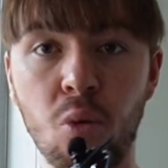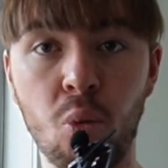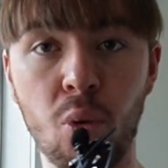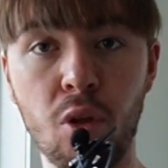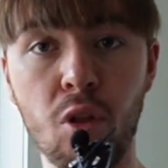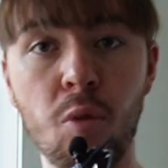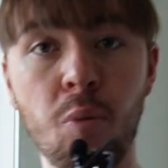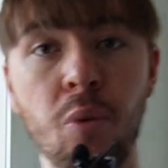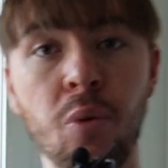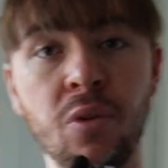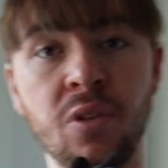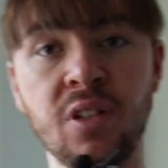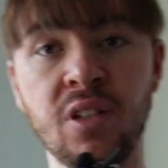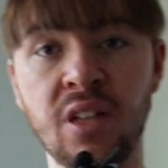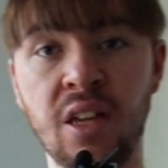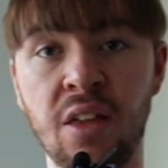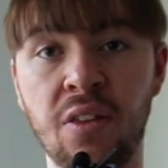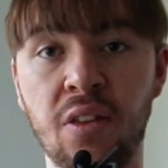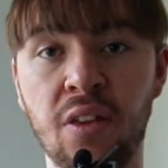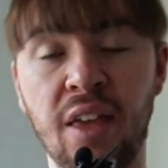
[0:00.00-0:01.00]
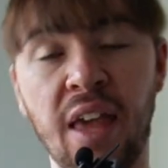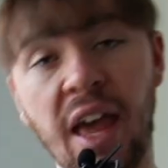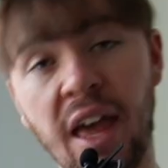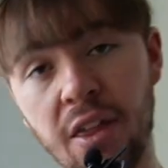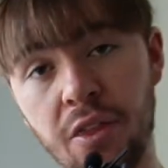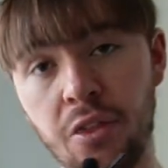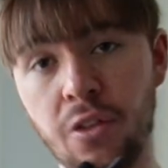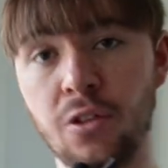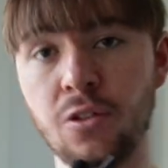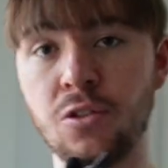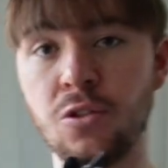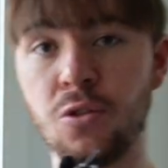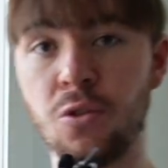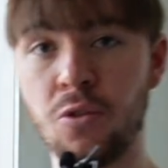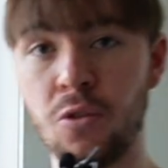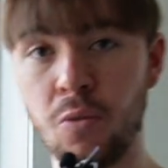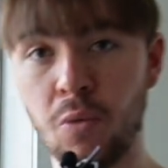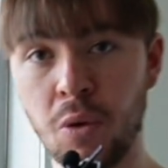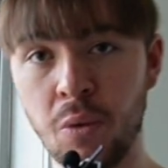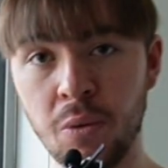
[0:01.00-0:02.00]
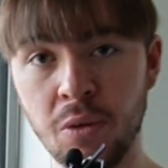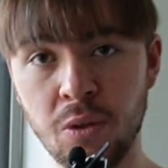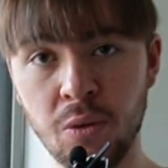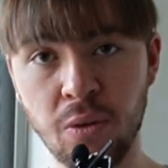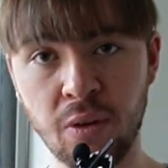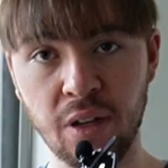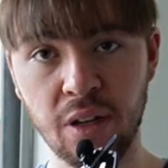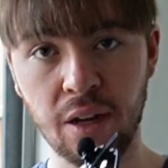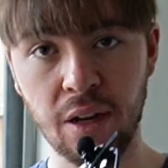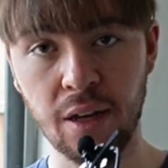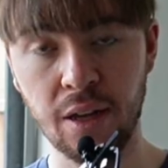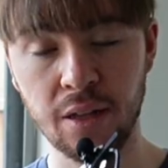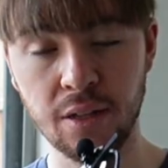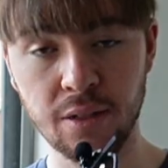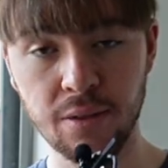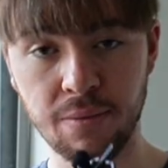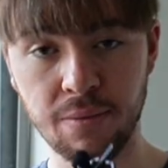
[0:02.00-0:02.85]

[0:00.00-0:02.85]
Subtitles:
well put together Catholic school that we were doing it at.